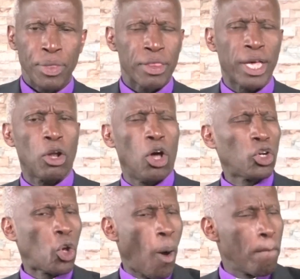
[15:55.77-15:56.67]
The Lord
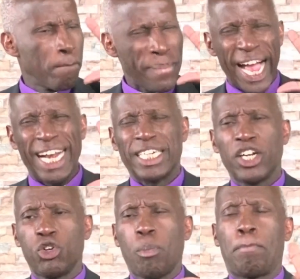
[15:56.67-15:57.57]
command
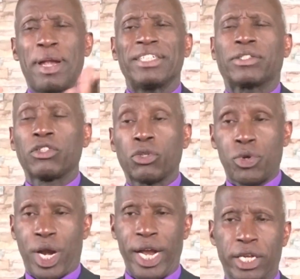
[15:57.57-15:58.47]
new blessings on
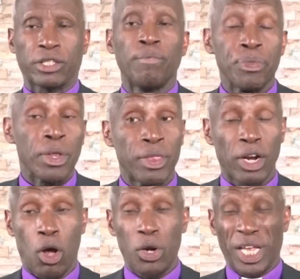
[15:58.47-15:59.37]
your hands. The
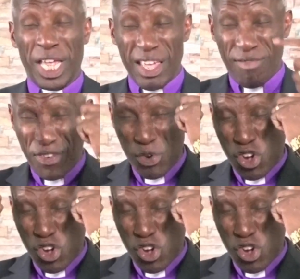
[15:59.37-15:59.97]
Lord give you